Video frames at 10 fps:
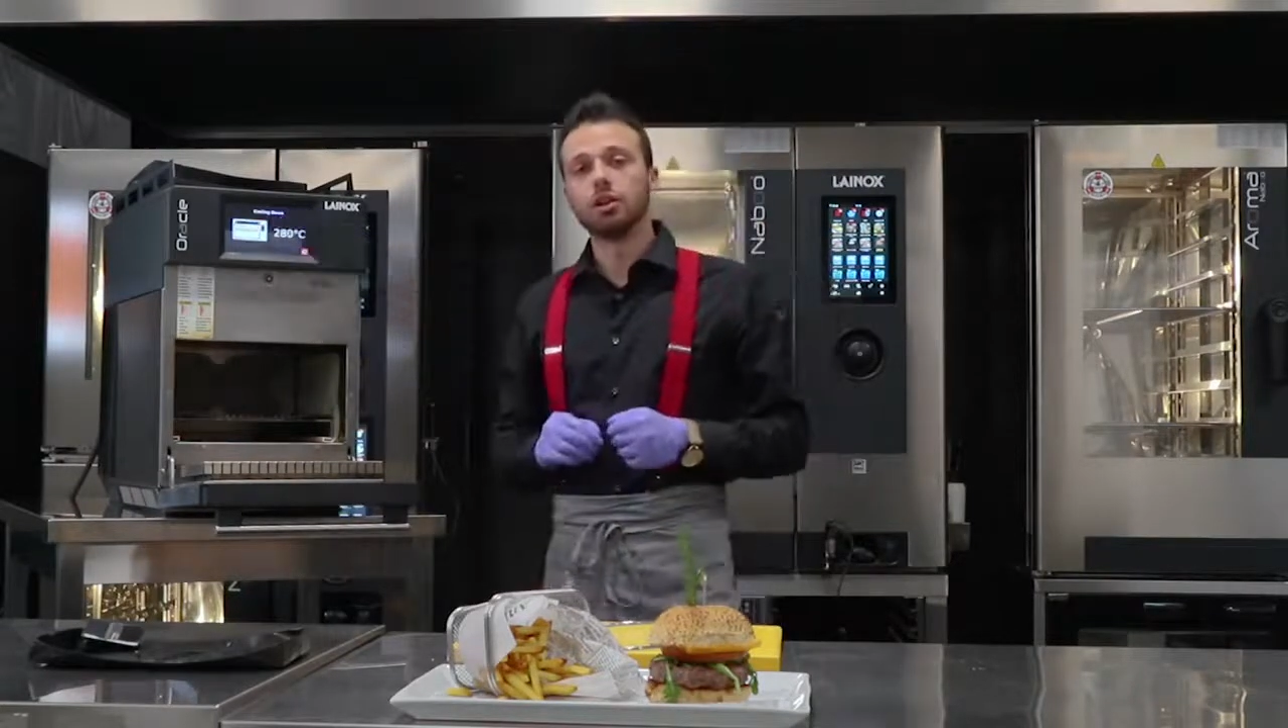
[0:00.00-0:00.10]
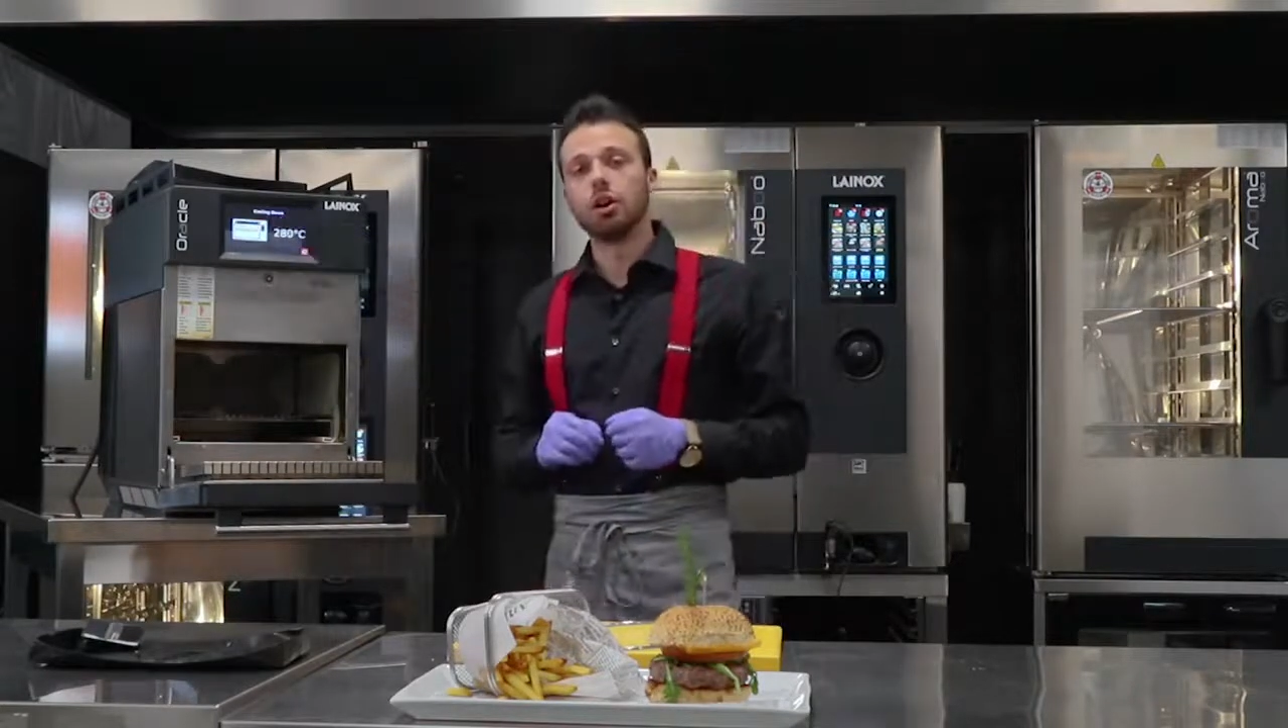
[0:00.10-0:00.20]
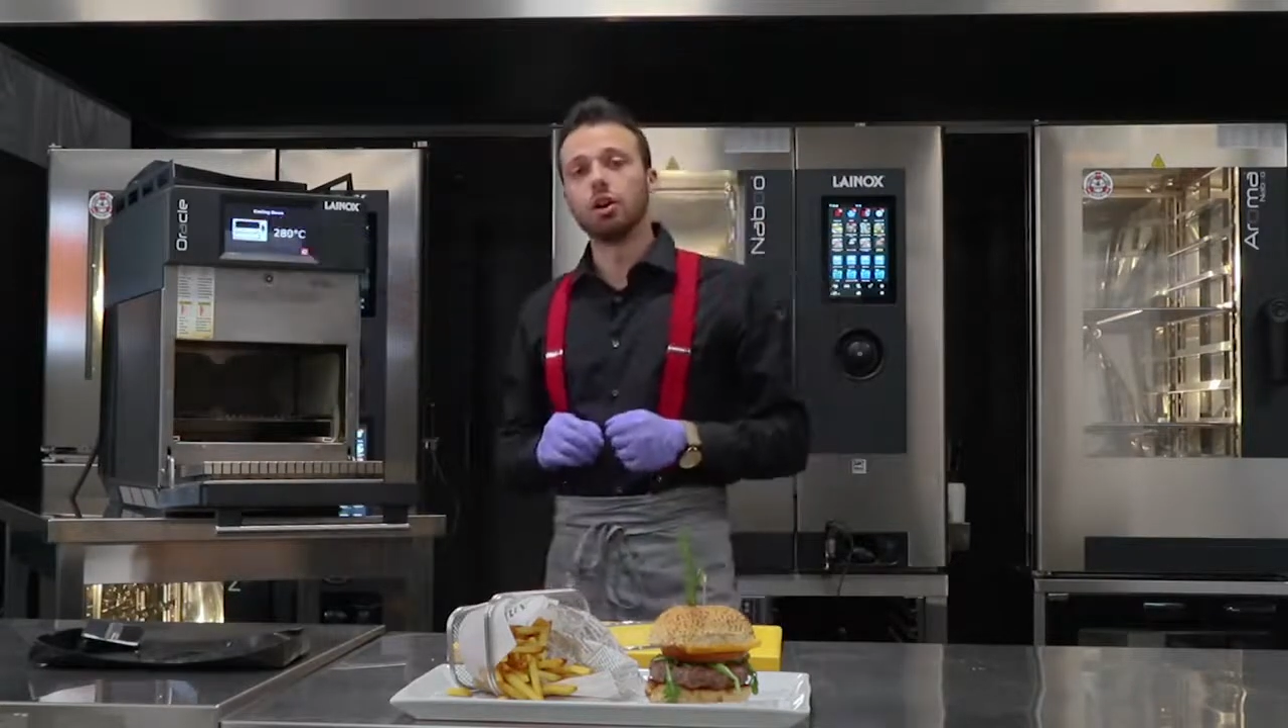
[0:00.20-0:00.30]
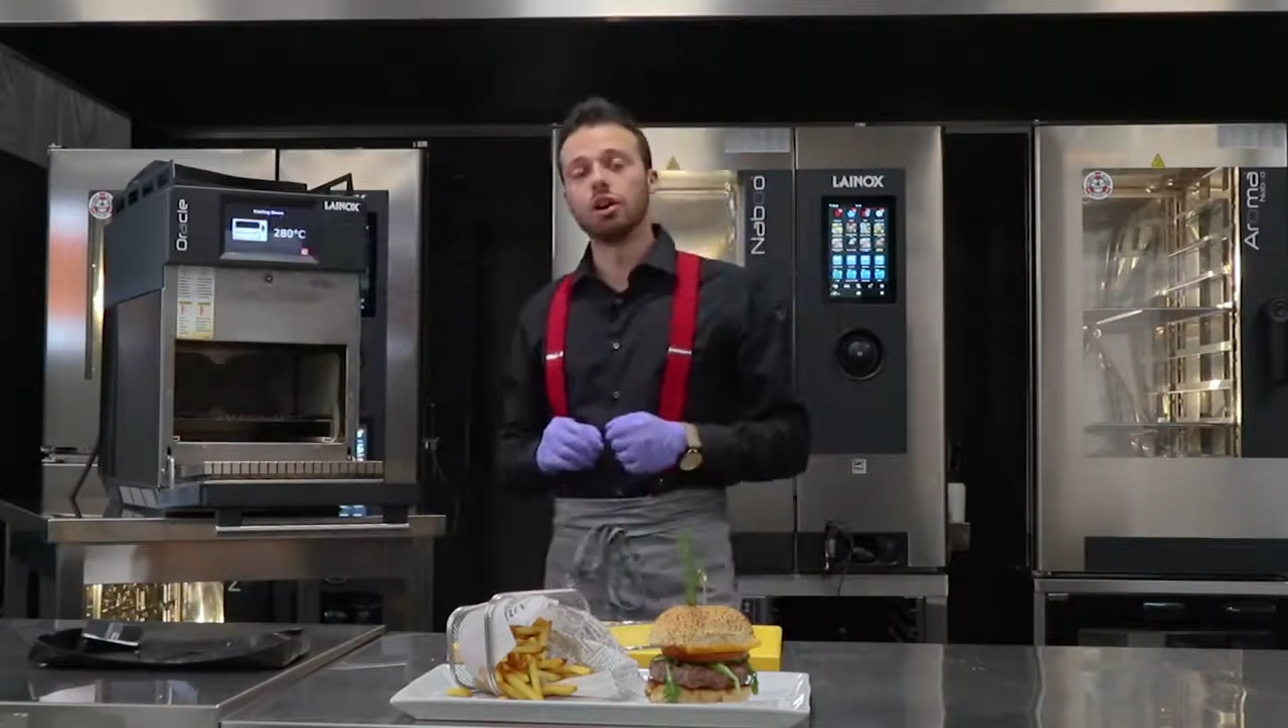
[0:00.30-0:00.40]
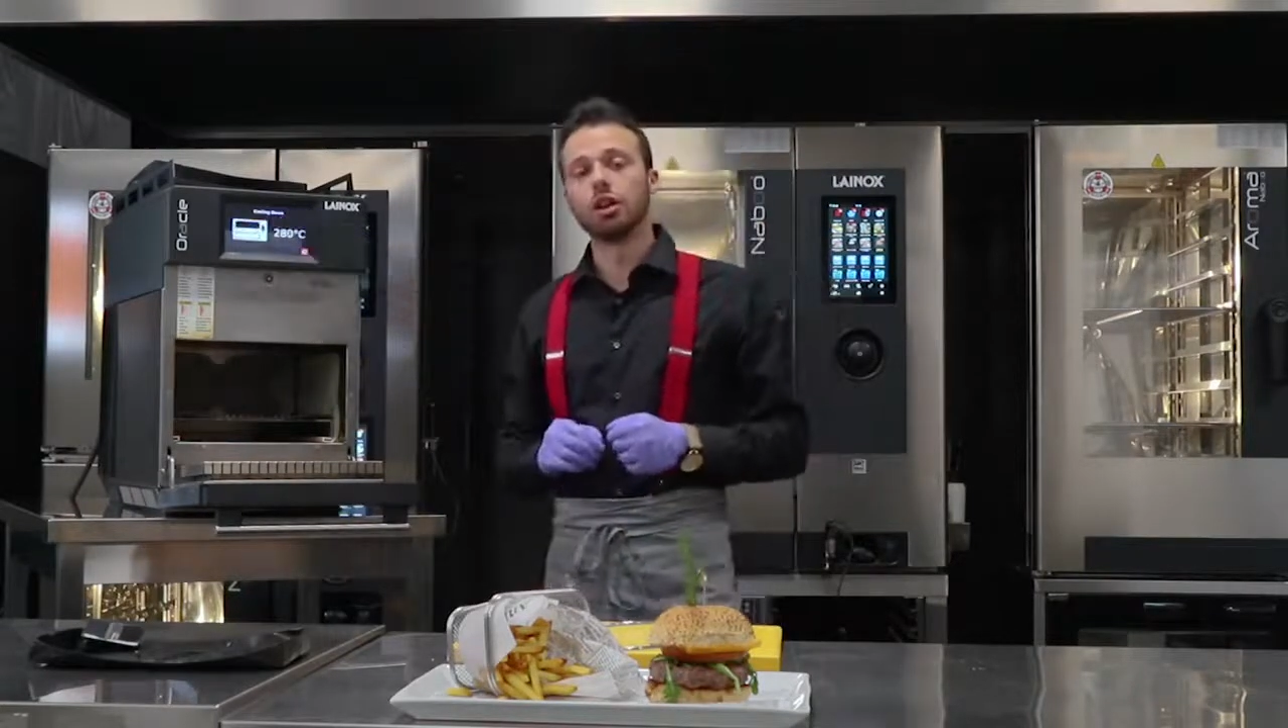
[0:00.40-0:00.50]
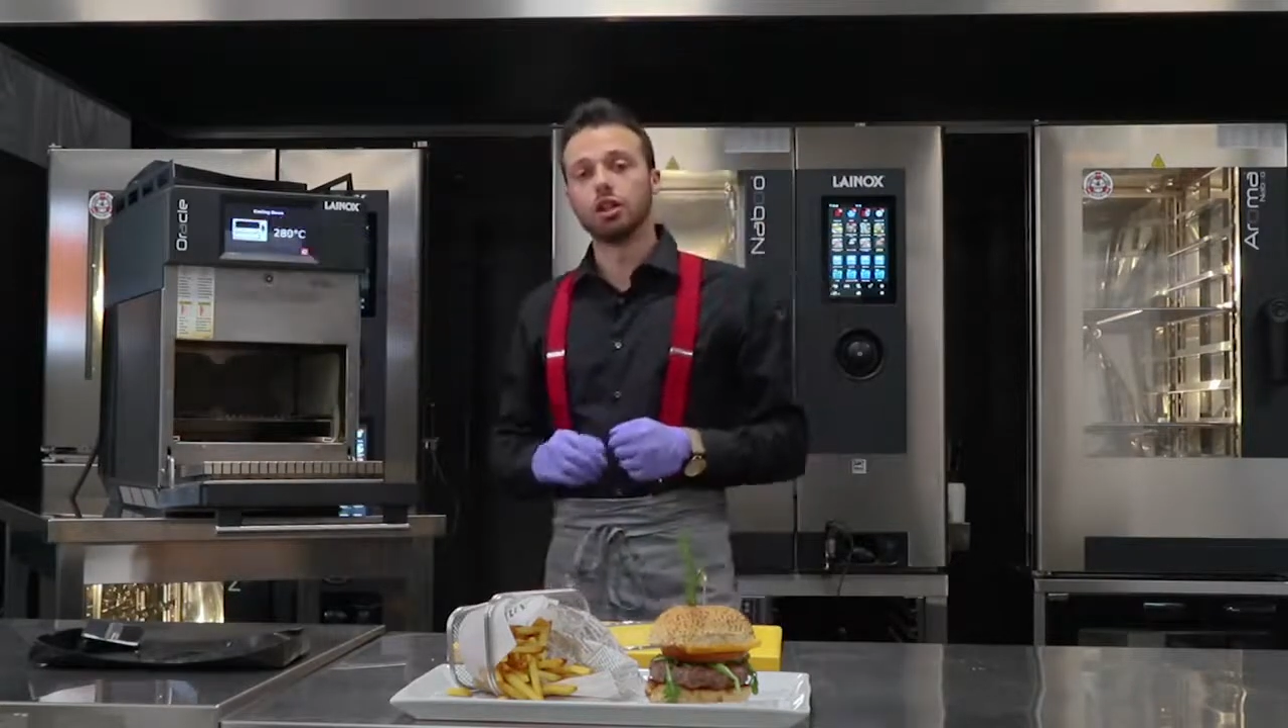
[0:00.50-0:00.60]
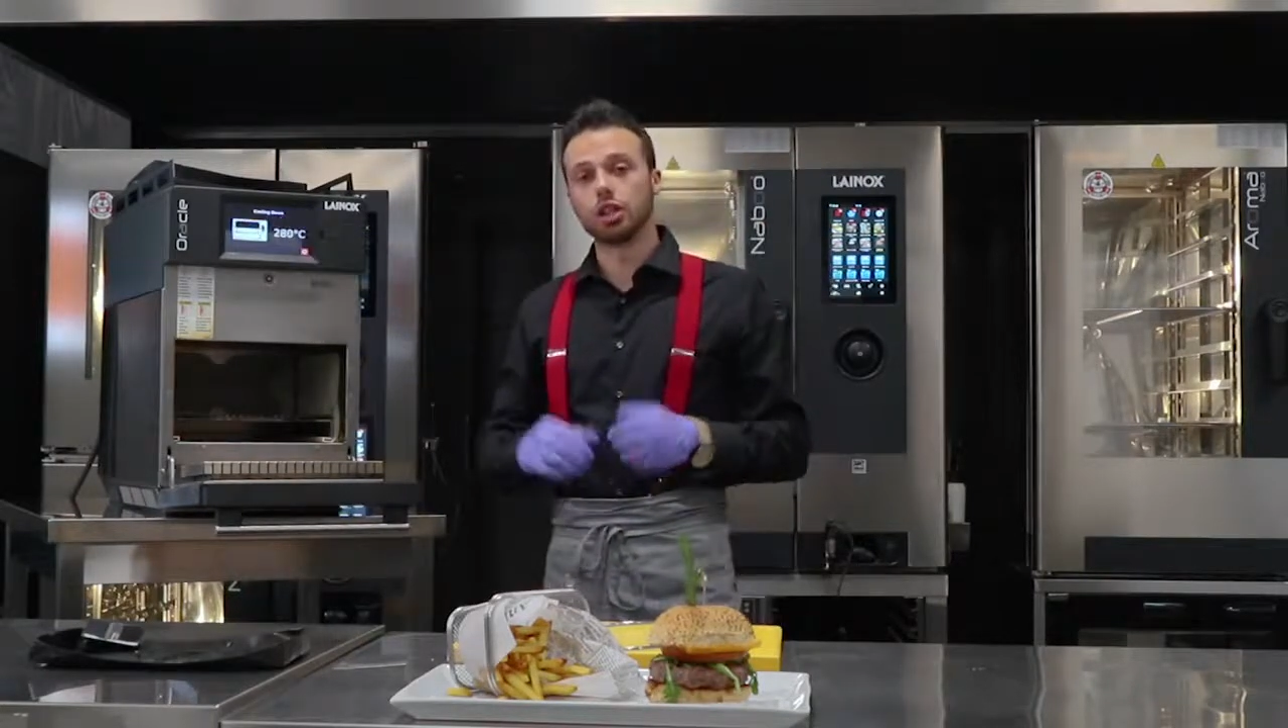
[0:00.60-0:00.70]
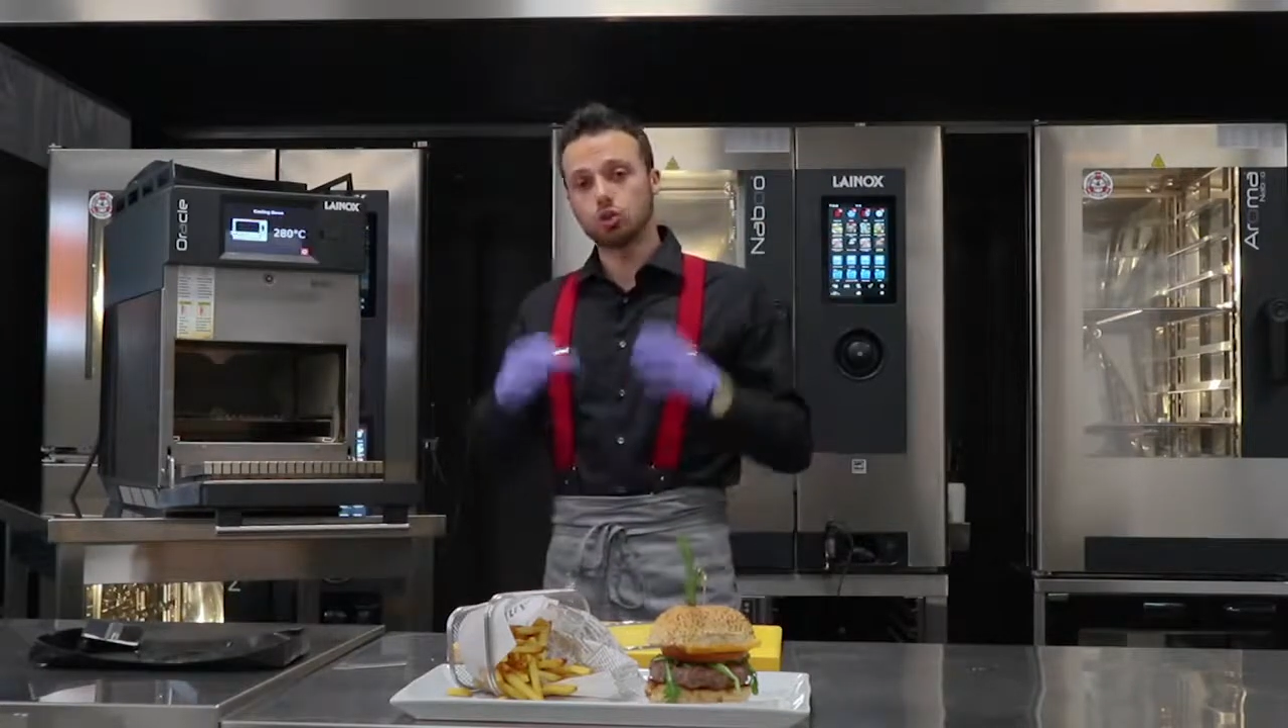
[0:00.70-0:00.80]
on the